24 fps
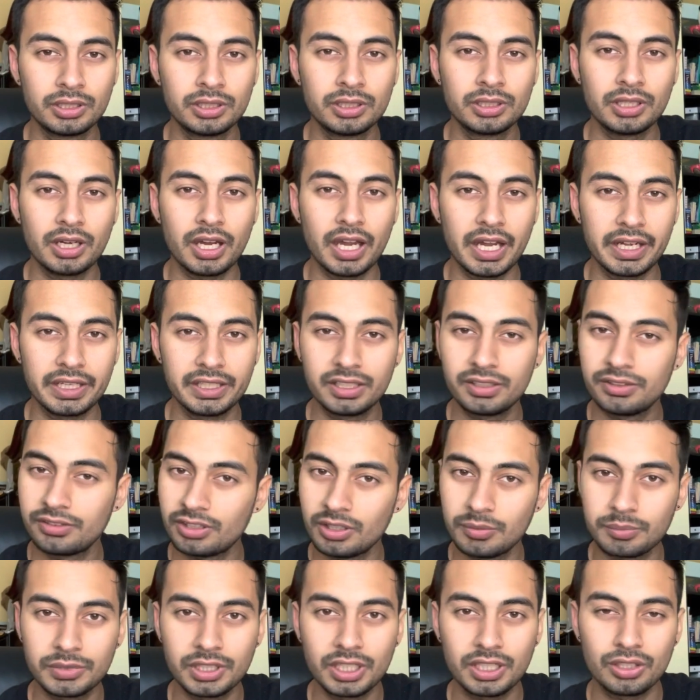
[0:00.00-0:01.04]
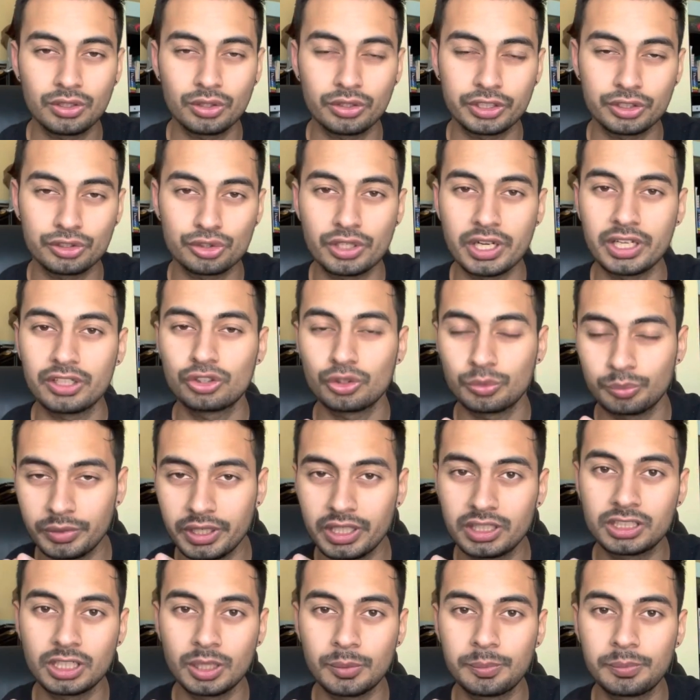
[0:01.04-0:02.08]
hiding something, or you're trying to
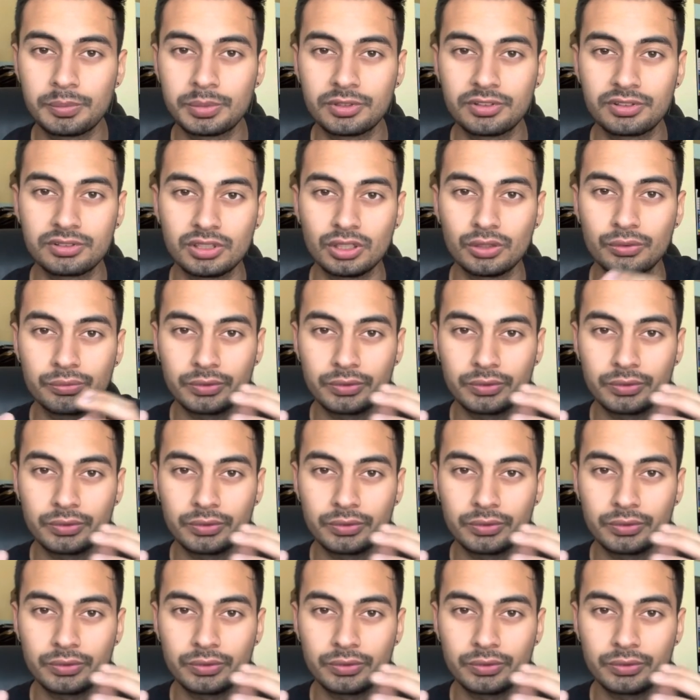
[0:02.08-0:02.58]
make up stuff